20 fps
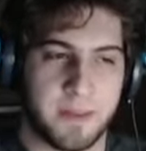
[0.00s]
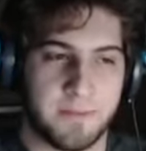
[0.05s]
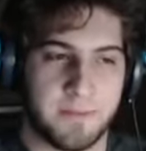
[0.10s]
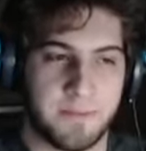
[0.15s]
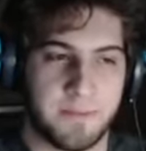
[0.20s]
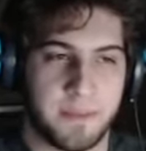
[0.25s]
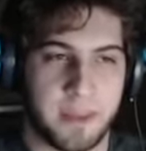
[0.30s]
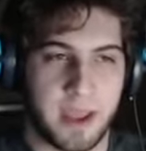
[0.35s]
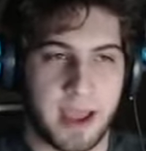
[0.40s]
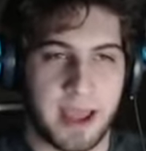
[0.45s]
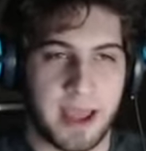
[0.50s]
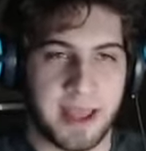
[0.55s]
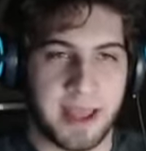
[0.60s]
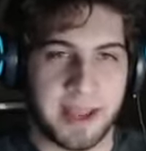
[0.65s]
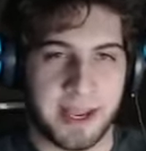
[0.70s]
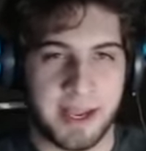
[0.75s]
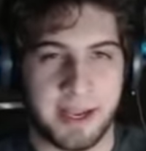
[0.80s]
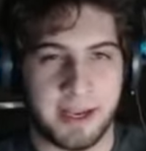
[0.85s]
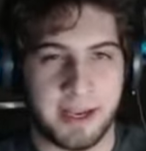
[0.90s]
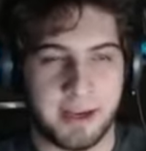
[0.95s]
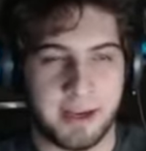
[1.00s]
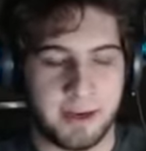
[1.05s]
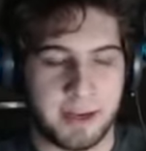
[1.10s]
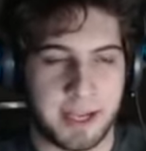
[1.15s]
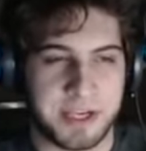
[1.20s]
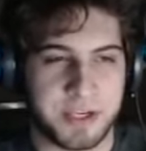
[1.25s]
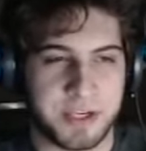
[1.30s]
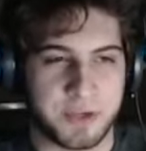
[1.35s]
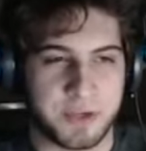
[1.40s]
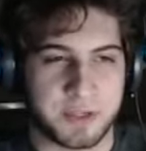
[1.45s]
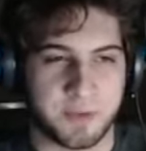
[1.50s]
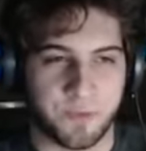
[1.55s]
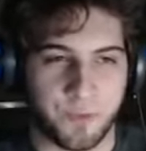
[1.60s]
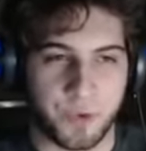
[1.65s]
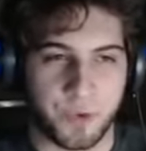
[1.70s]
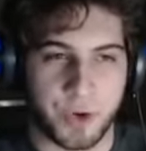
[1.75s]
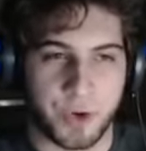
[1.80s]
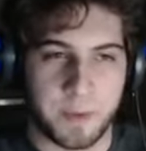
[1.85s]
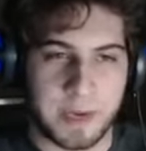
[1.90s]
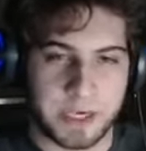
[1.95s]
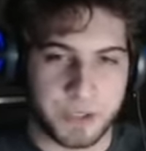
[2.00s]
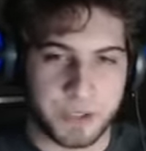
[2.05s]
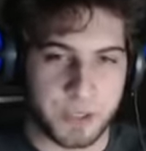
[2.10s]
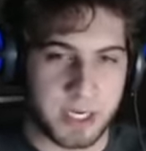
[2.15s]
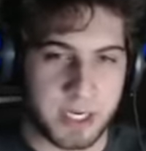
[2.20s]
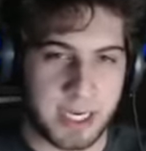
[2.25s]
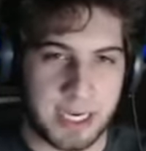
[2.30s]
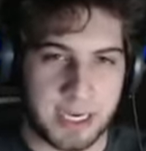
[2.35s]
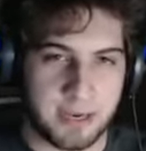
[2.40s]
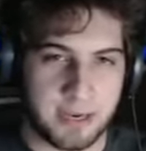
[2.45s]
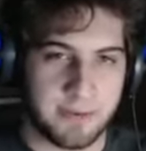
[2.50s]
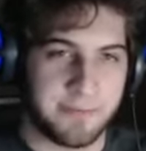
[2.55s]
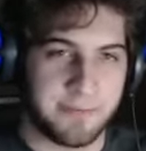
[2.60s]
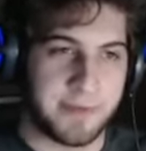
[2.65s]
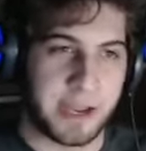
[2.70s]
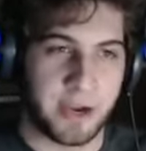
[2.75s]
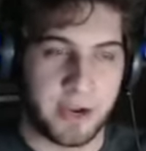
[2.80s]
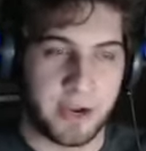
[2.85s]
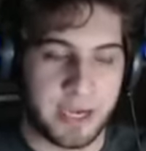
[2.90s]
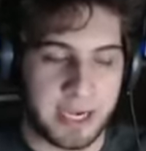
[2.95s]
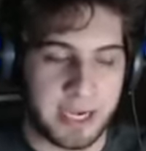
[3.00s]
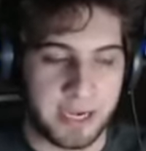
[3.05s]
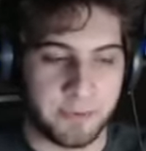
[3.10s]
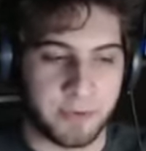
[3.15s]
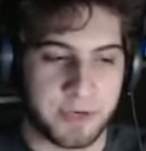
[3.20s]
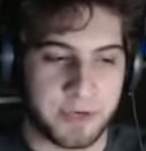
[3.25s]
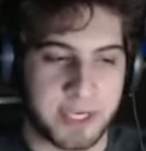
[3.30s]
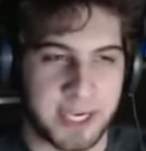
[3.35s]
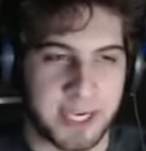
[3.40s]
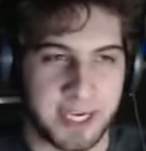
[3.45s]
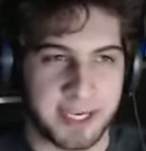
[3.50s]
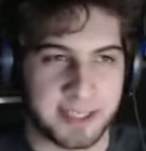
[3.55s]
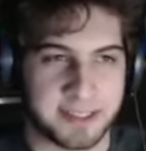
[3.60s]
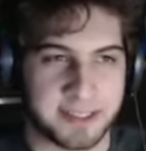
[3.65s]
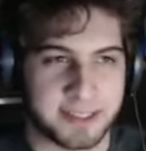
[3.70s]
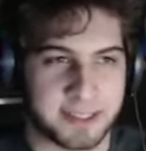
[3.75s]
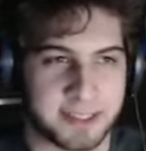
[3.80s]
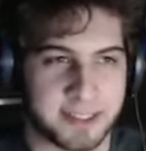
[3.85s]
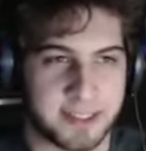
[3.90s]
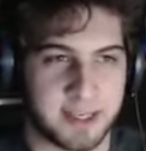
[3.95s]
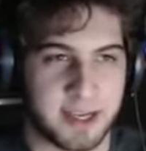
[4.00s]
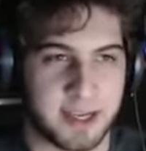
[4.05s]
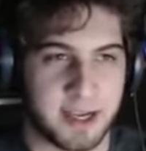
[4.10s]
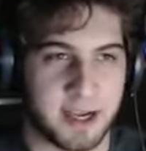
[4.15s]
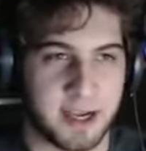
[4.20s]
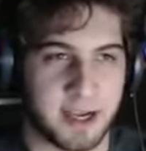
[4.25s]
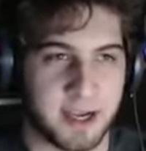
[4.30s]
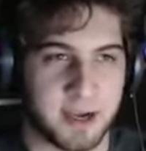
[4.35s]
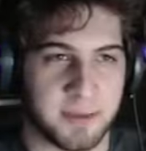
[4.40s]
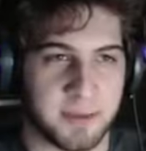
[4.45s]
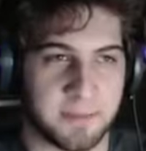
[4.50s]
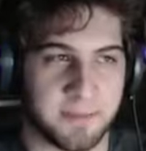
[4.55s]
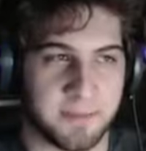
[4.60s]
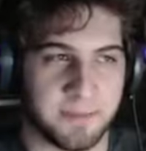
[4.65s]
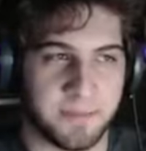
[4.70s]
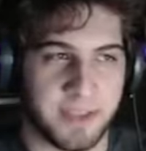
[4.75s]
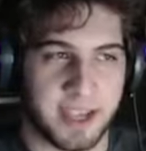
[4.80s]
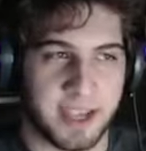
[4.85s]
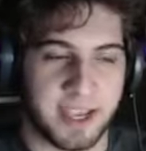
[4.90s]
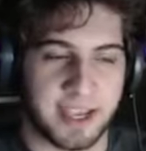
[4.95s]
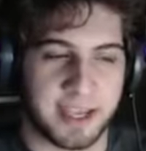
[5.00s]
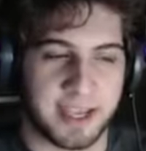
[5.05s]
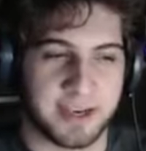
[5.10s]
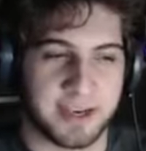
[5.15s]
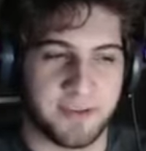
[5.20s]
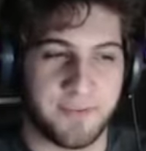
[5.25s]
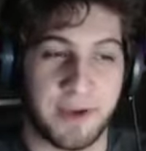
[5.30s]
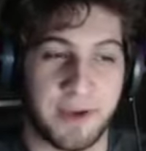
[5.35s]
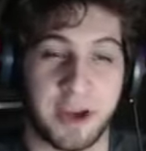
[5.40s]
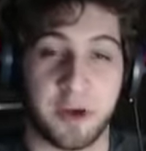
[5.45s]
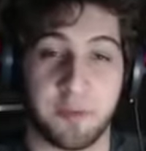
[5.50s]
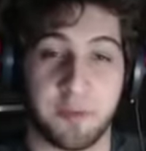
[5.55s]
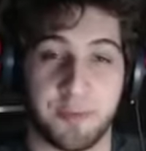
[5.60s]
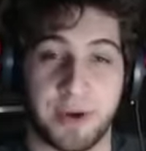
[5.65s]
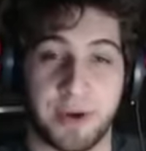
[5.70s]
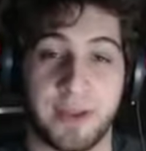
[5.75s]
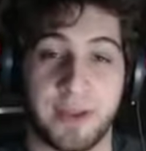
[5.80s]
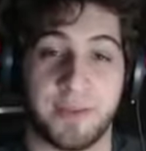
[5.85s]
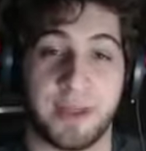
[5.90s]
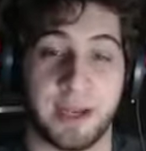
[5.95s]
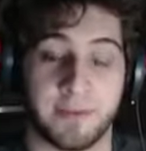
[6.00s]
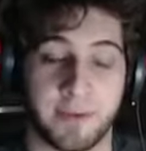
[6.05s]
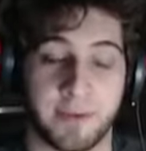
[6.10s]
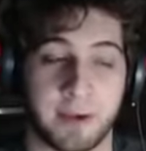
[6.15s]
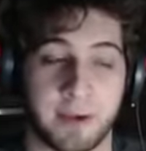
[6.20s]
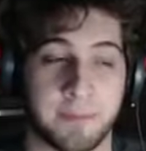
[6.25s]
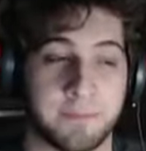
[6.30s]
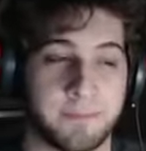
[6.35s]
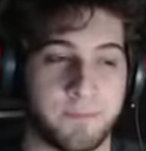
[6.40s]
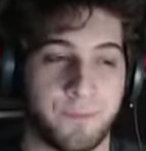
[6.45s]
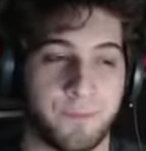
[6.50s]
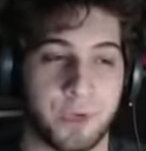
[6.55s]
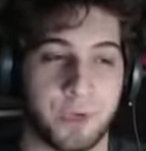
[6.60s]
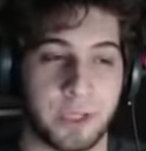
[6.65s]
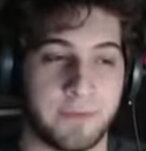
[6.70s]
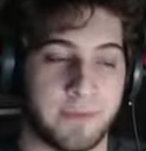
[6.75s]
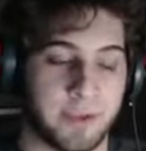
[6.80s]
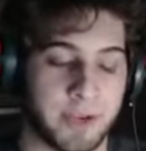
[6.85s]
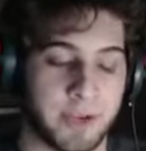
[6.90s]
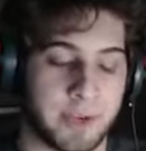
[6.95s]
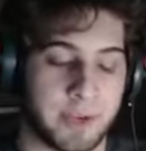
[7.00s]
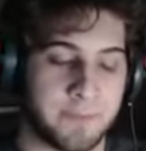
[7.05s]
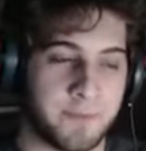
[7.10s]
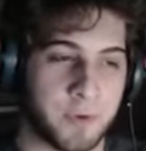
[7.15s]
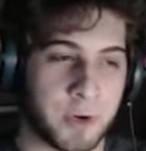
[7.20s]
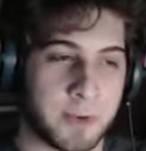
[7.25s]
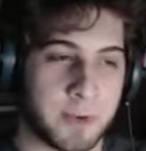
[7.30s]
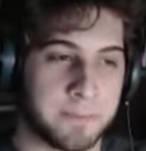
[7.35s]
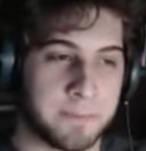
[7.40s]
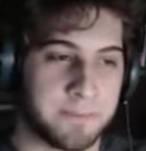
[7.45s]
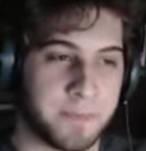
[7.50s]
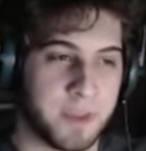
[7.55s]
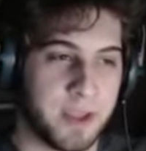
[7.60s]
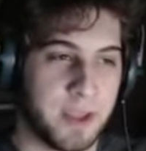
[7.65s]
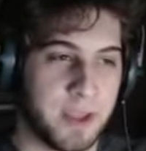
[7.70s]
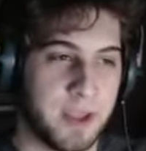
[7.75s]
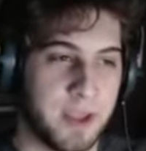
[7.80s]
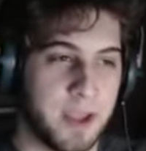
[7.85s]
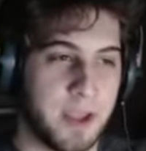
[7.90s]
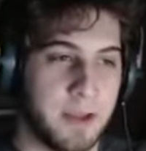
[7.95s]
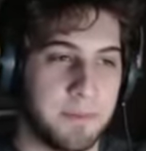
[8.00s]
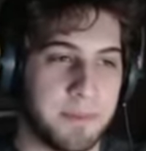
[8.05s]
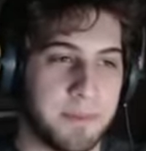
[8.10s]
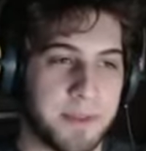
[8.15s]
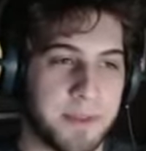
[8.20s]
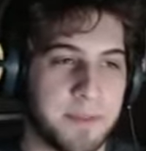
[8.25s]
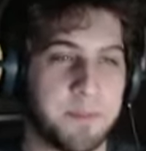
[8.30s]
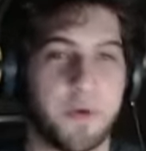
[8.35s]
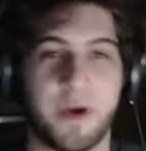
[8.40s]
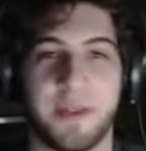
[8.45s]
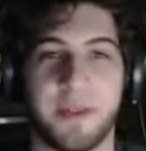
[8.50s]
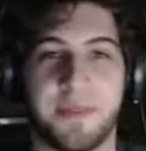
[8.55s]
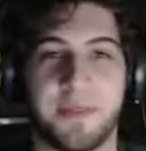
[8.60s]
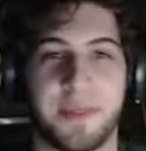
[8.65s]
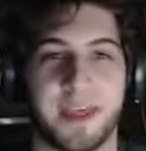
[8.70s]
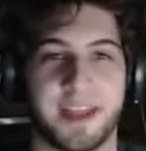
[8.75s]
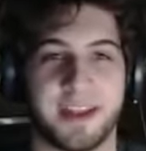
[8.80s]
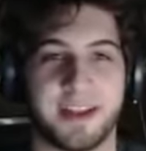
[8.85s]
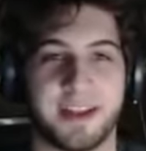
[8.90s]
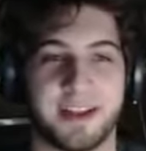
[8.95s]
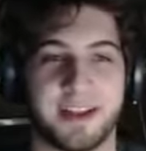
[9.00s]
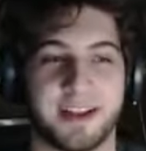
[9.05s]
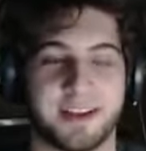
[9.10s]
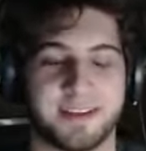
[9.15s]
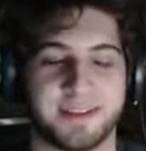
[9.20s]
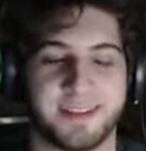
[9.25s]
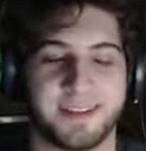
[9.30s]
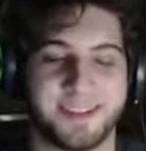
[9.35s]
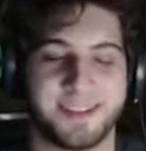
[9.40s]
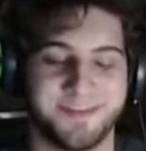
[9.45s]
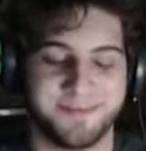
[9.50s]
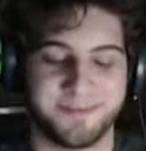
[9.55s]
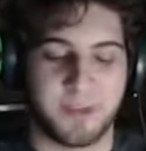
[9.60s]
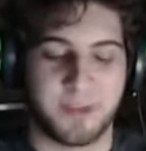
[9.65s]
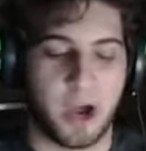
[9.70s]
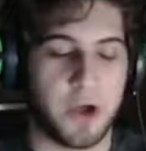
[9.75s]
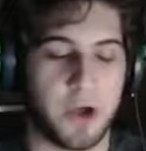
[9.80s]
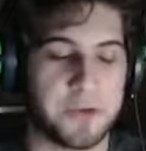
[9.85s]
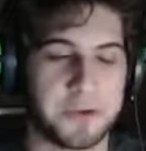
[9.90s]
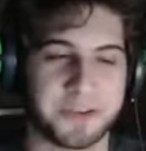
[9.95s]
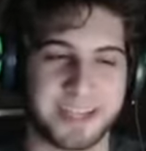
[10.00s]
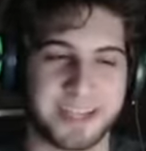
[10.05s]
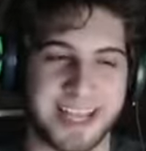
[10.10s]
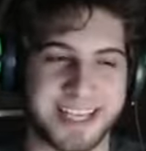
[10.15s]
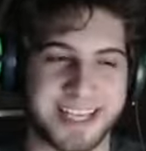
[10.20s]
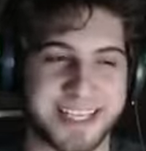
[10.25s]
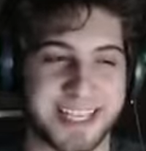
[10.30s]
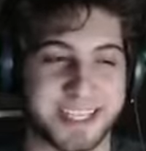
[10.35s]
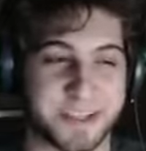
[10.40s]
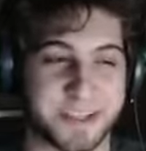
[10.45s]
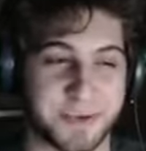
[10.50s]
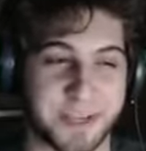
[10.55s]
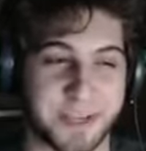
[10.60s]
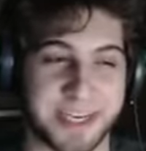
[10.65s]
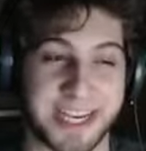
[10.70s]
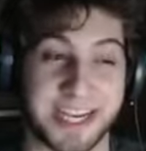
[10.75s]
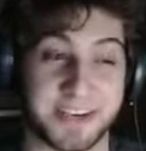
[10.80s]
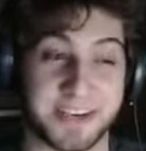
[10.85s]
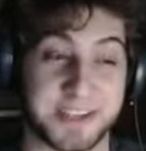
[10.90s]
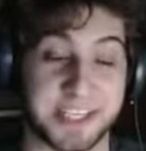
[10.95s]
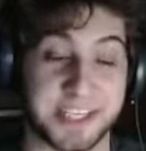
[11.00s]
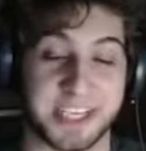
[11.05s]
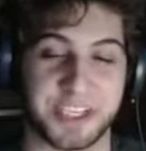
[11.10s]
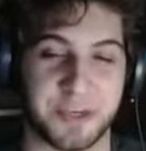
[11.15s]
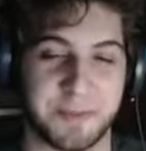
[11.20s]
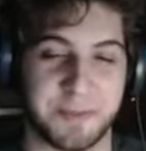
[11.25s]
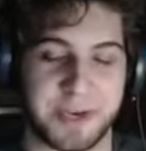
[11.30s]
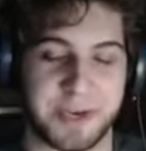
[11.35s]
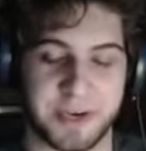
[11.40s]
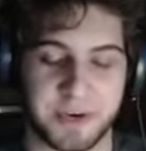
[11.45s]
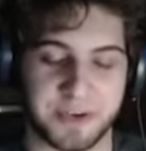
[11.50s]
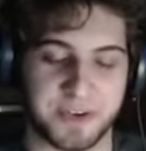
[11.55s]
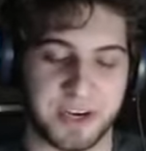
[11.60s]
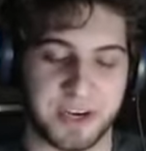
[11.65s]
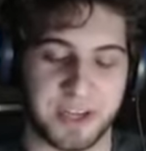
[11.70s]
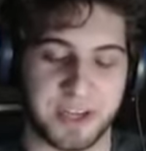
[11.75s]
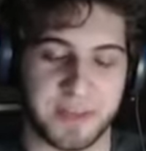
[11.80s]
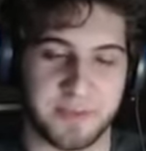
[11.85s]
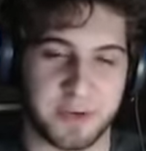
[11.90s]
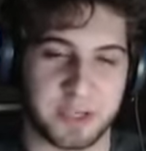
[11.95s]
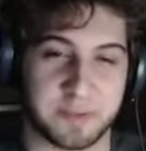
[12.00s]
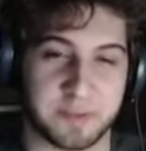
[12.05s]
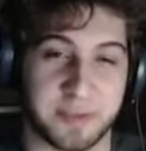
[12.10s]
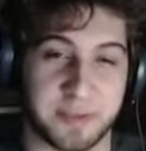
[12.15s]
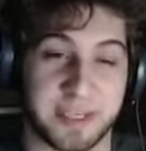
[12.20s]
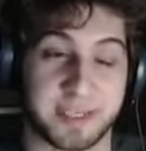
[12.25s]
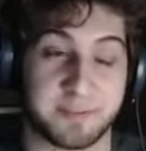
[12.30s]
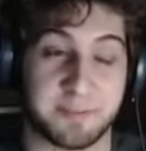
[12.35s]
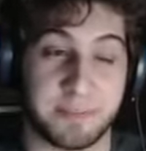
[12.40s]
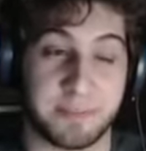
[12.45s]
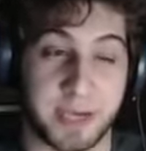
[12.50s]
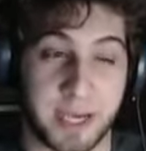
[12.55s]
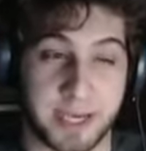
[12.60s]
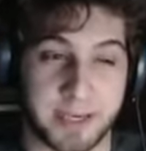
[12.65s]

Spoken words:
I do some rudimentary fire eating routines, and fire breathing if I'm really feeling up for it. But the point that all those last things are really dangerous, I shouldn't be doing drunk in the first place. But